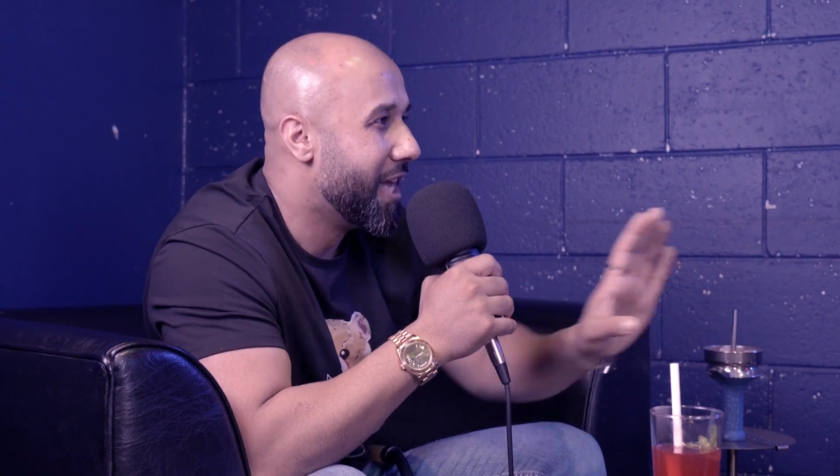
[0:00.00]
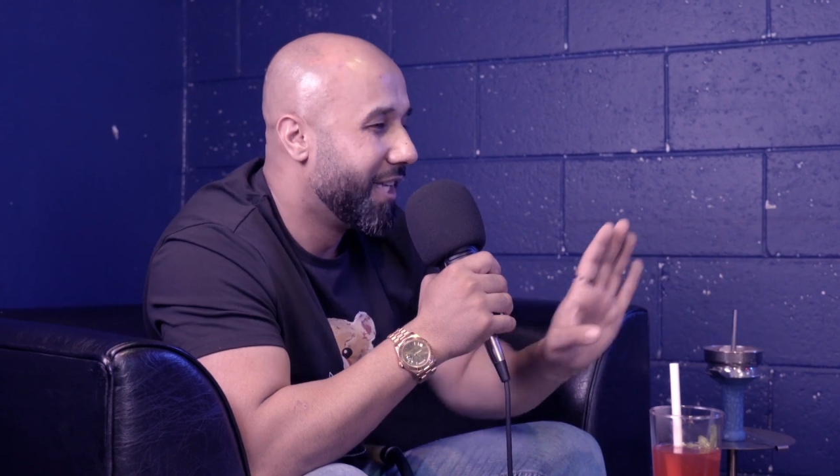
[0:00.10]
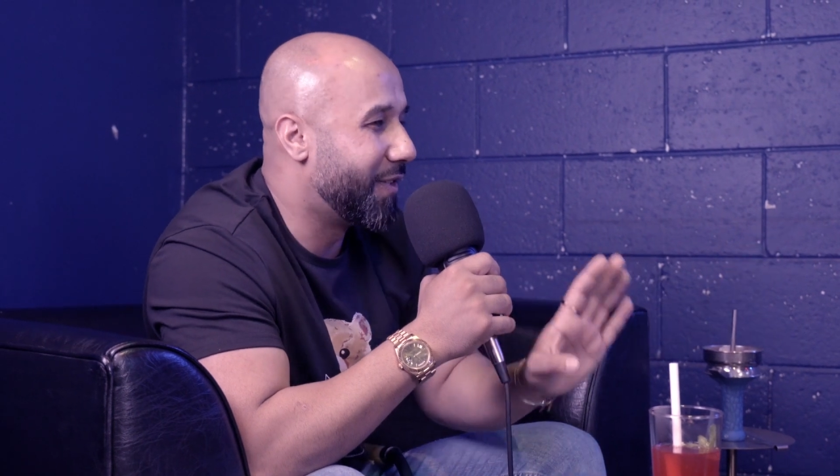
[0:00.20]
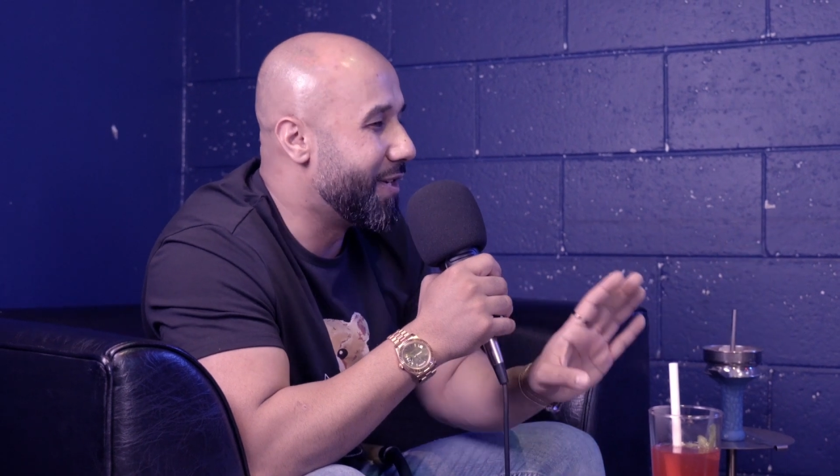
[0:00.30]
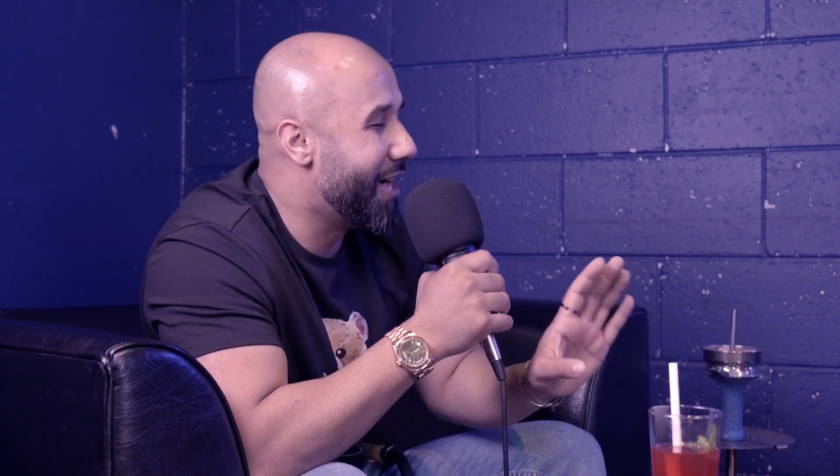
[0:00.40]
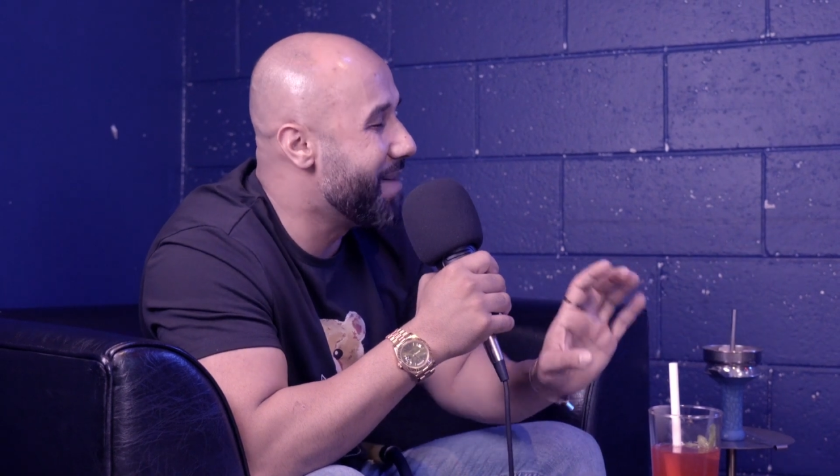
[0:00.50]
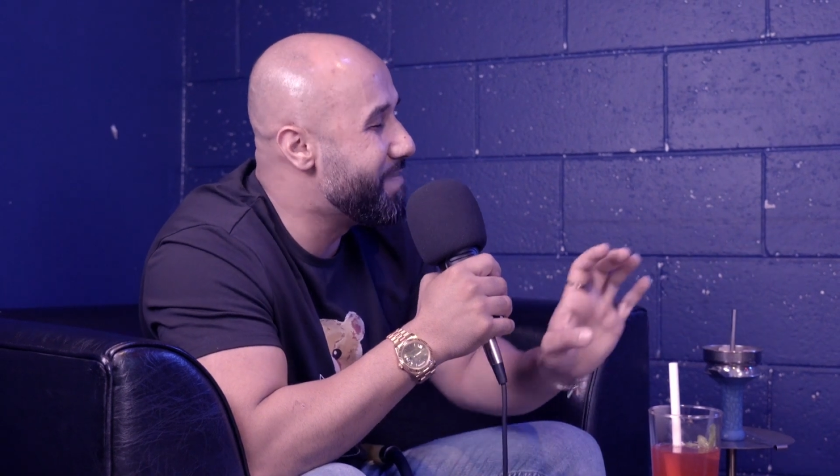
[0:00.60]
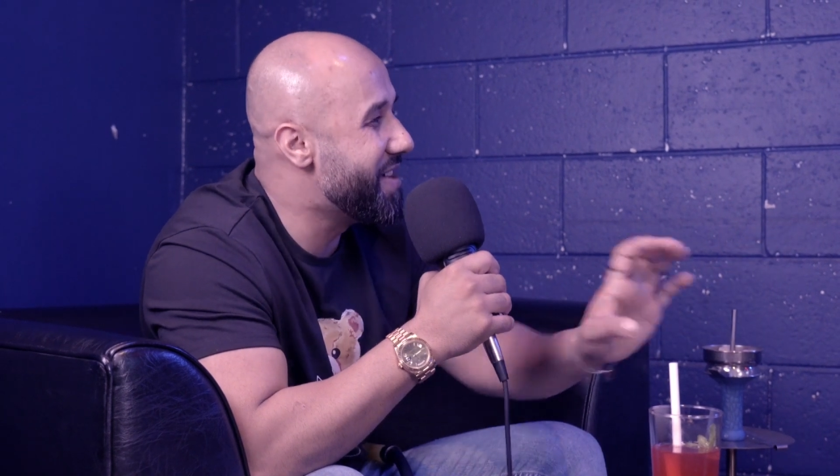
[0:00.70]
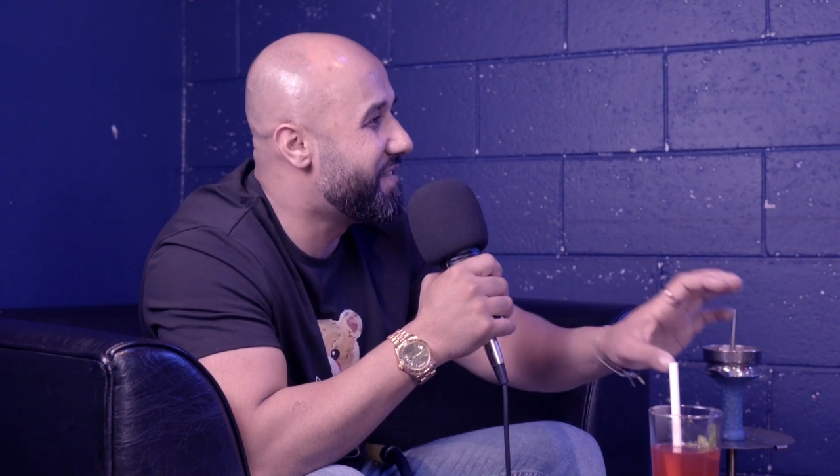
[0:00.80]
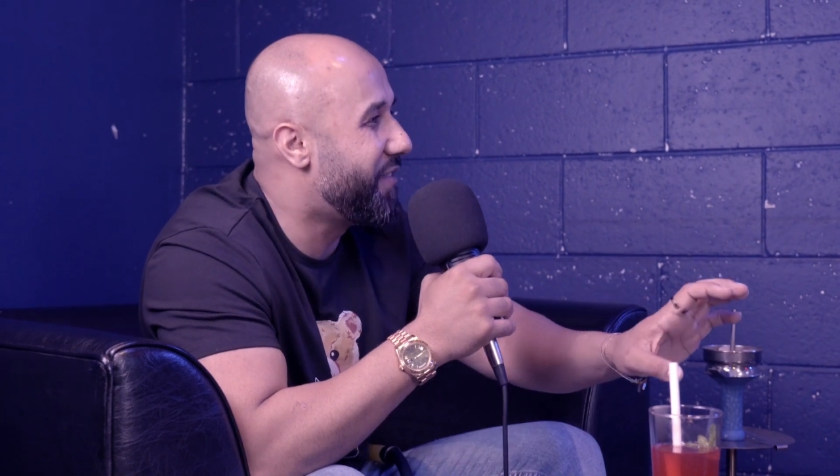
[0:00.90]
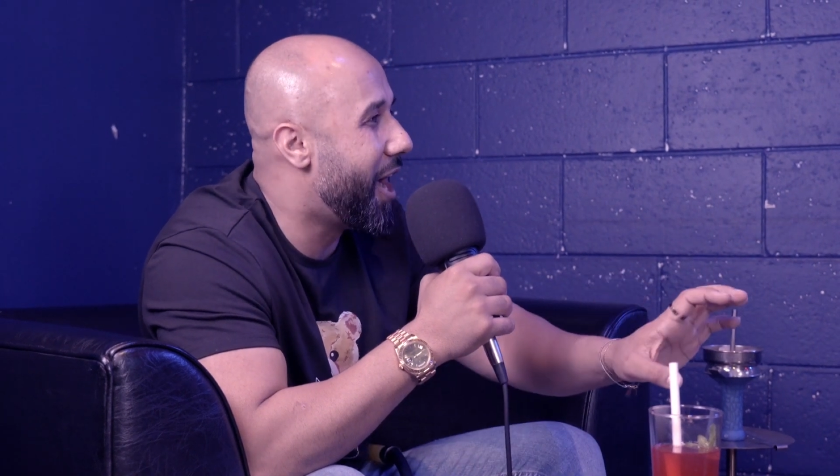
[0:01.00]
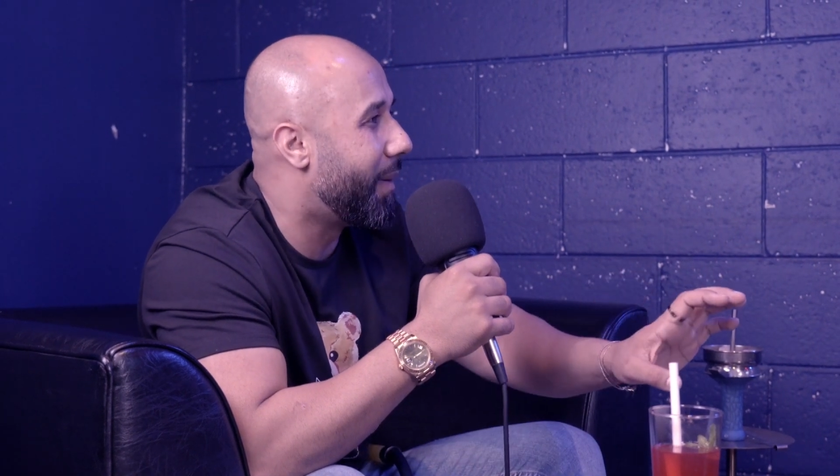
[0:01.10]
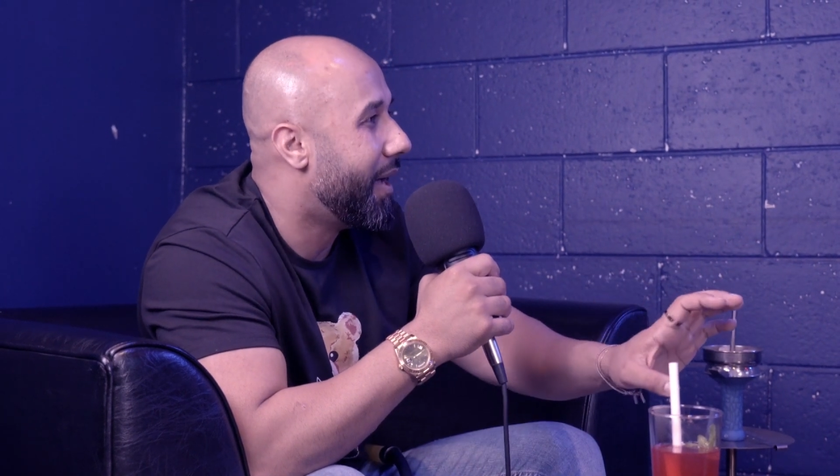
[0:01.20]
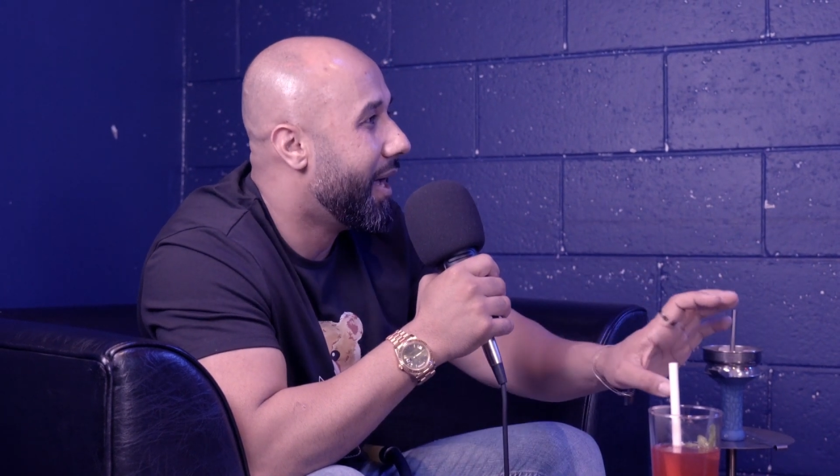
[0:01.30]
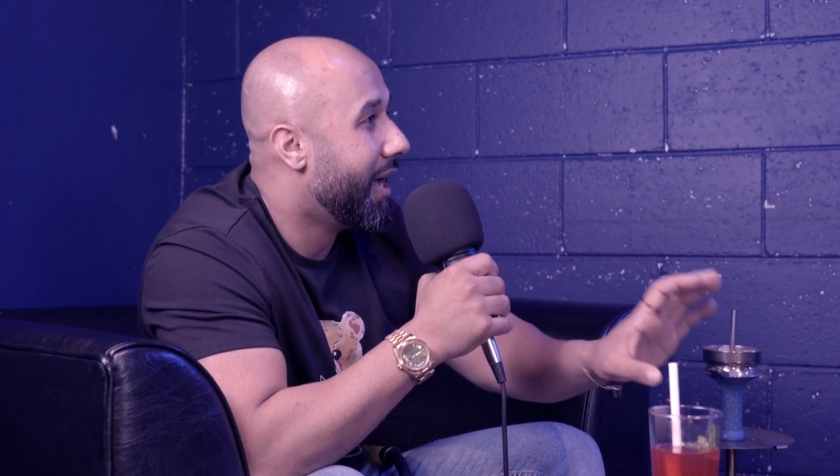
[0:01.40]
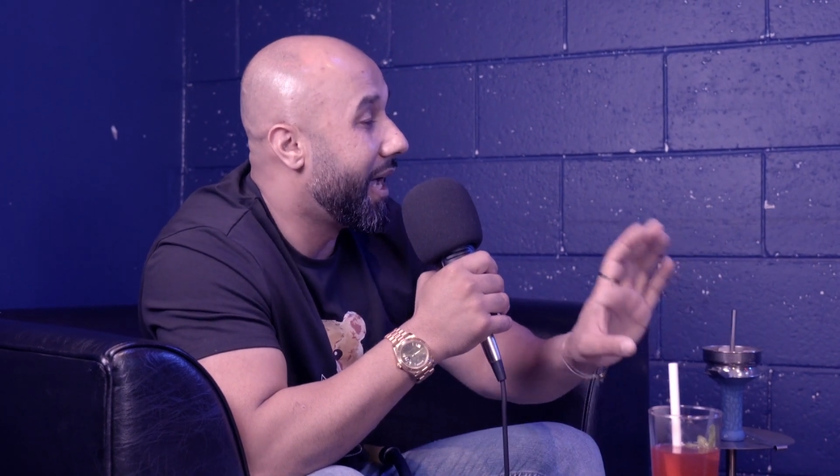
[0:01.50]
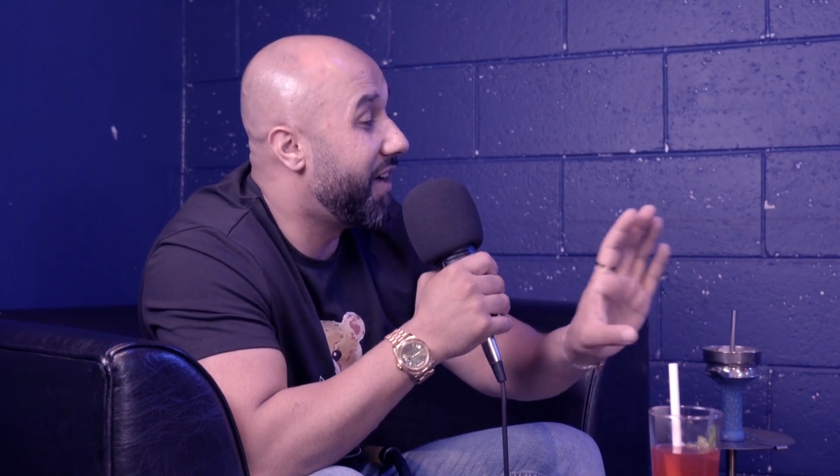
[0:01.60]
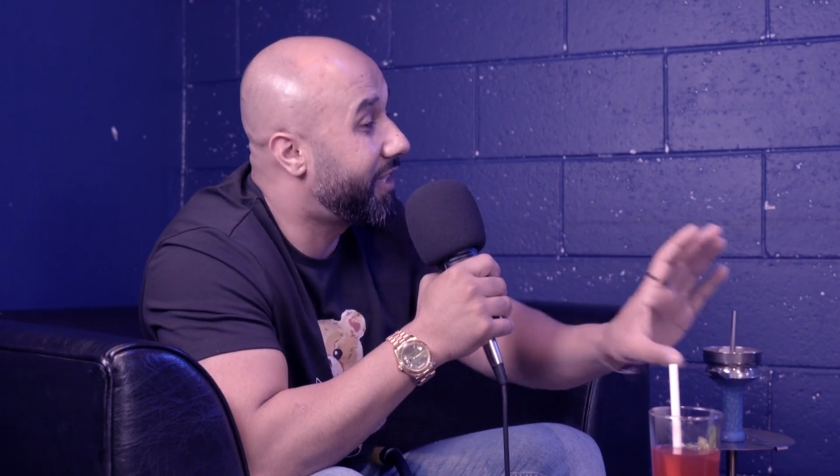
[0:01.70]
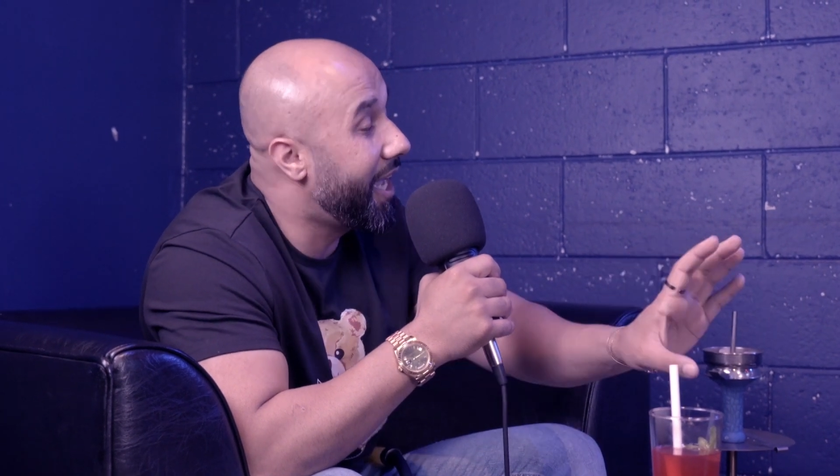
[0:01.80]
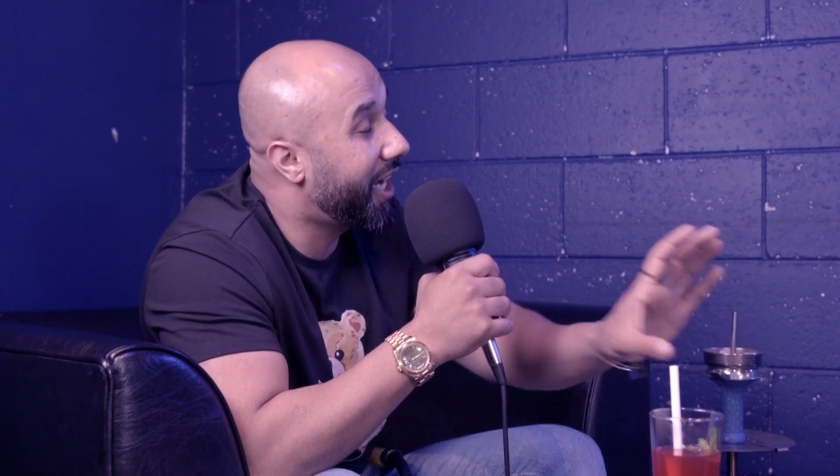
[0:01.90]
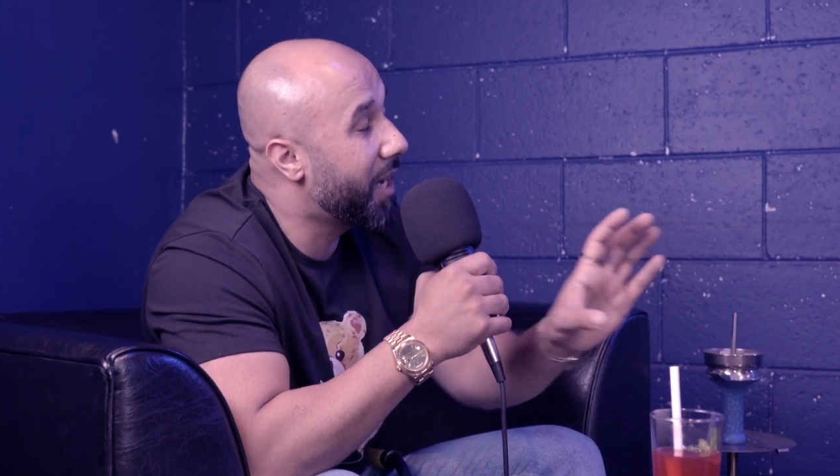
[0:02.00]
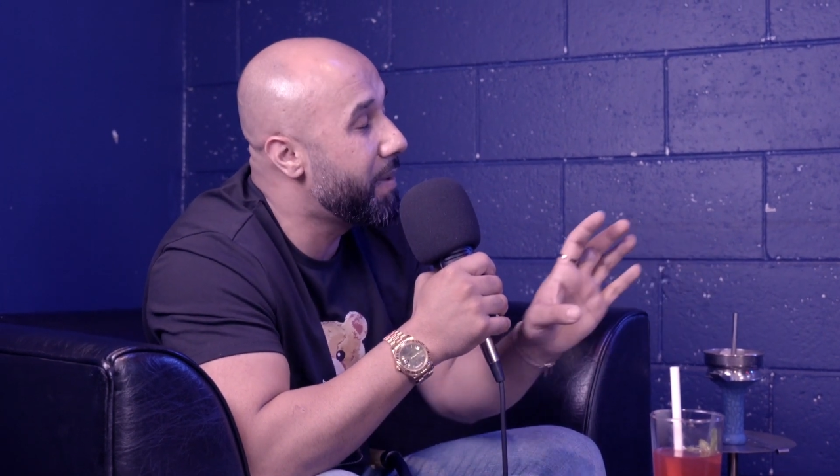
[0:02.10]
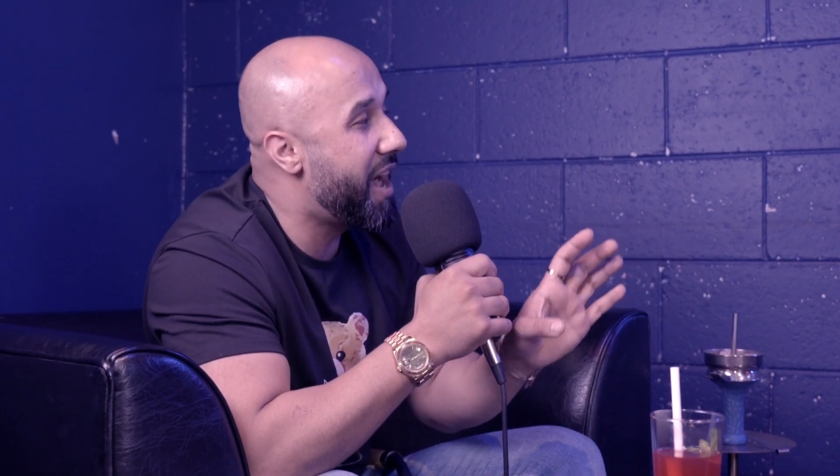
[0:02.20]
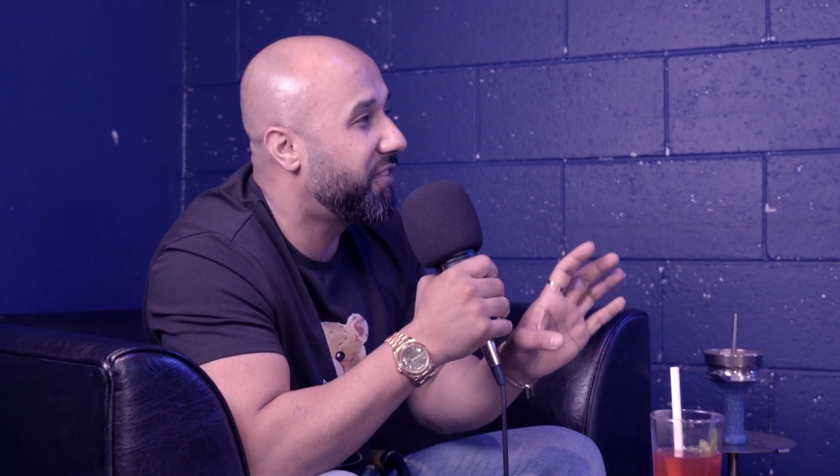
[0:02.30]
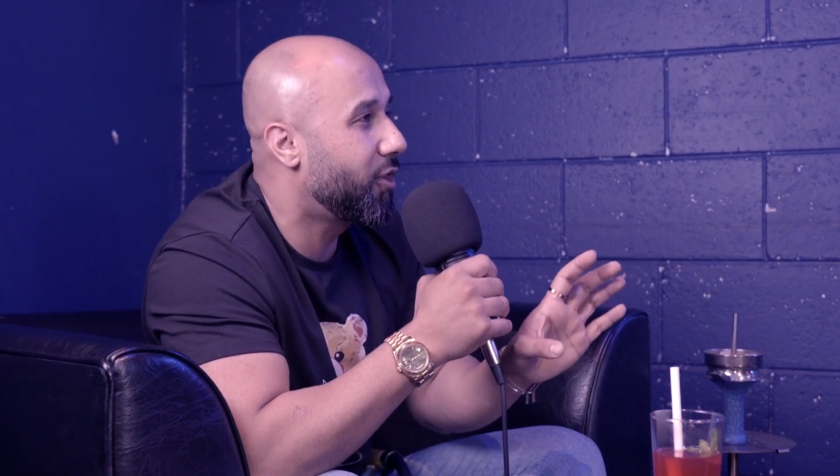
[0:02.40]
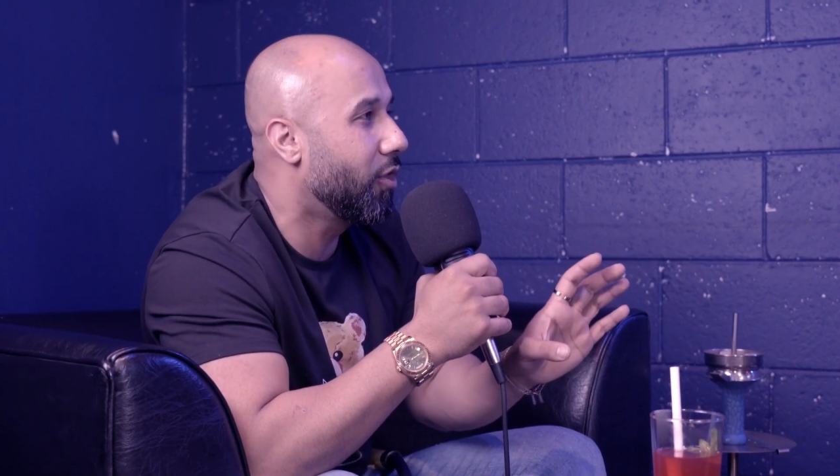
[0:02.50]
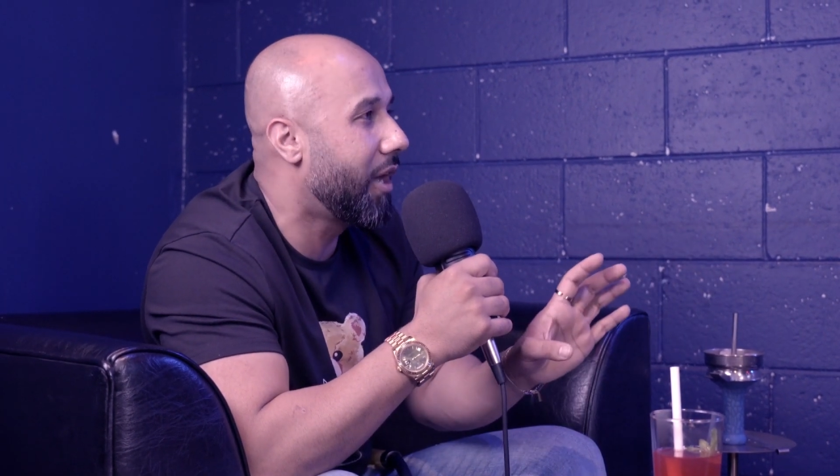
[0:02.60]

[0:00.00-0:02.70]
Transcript: Do not be involved. If they coming after your